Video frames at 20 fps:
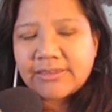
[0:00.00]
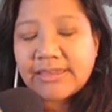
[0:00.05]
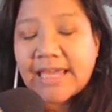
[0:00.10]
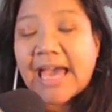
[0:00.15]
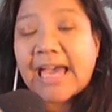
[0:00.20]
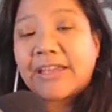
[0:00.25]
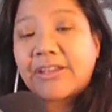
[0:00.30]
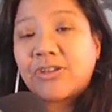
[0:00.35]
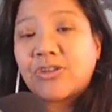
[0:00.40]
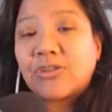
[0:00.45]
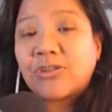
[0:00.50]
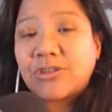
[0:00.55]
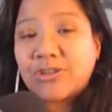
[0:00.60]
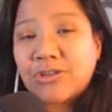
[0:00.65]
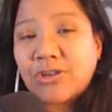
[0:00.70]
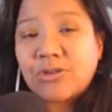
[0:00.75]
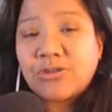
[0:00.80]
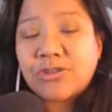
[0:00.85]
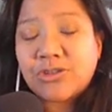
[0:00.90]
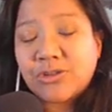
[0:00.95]
your
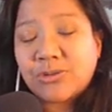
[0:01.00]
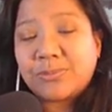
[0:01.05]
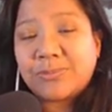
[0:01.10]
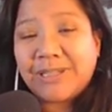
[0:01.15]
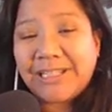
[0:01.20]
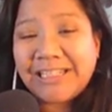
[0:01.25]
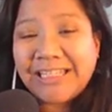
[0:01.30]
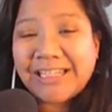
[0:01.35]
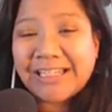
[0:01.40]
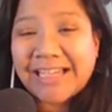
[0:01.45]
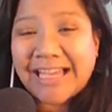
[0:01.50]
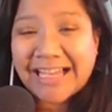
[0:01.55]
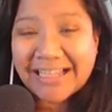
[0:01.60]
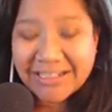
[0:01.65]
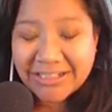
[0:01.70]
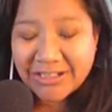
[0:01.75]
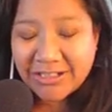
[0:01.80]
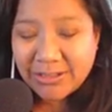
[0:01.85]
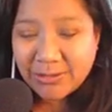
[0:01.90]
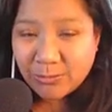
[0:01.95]
social media actually
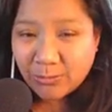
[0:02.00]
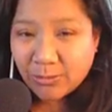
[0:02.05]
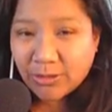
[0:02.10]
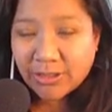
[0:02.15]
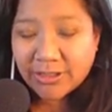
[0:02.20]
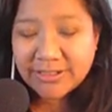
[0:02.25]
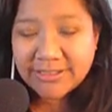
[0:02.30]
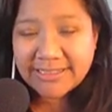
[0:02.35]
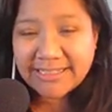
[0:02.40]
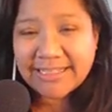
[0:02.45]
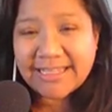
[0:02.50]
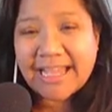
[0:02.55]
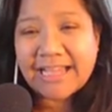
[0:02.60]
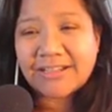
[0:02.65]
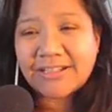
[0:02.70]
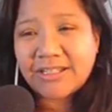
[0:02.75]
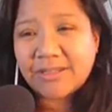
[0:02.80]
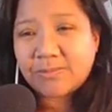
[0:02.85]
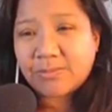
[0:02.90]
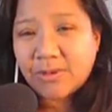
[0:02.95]
works. It actually
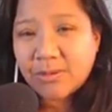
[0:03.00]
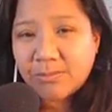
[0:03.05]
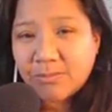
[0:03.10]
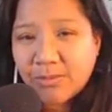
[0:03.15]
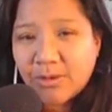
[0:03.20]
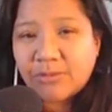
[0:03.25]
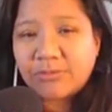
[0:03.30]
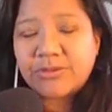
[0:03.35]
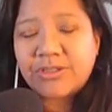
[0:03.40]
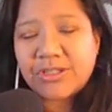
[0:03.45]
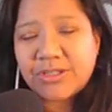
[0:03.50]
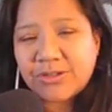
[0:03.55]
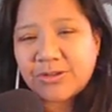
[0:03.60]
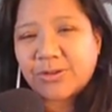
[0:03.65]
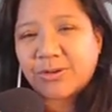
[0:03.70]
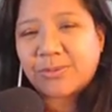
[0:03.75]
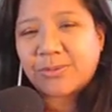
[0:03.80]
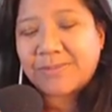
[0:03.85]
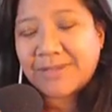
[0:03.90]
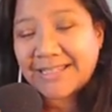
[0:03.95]
promotes your
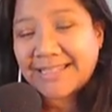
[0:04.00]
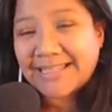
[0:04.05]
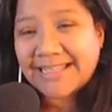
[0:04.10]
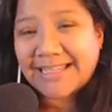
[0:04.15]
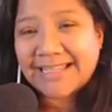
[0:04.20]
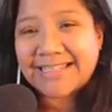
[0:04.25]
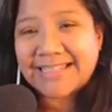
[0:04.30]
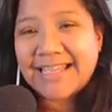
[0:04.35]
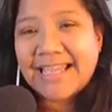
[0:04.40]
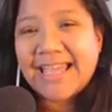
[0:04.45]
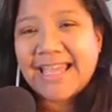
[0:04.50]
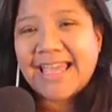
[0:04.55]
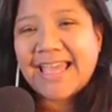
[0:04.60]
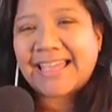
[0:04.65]
business and